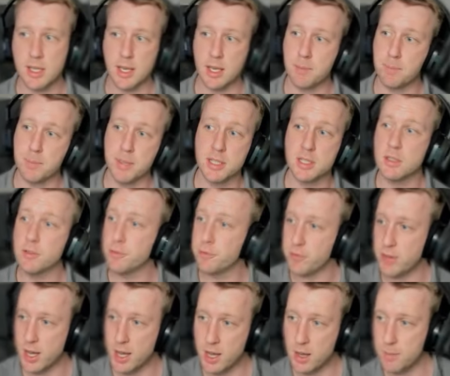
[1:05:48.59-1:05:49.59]
to hit bits of
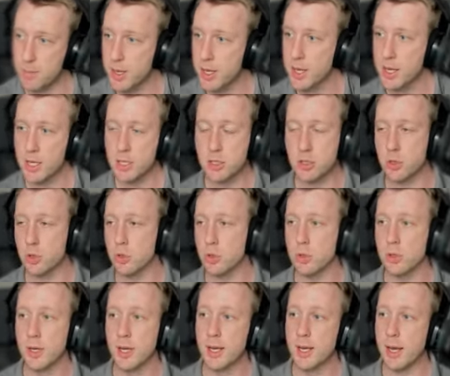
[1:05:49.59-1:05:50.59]
farm,
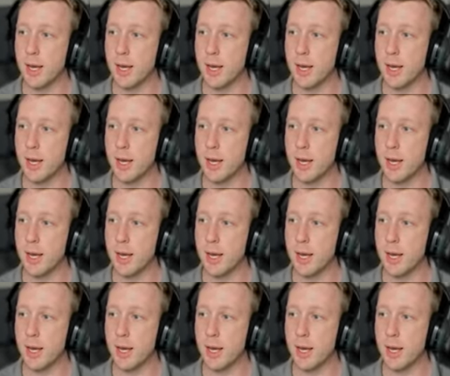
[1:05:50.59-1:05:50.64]
to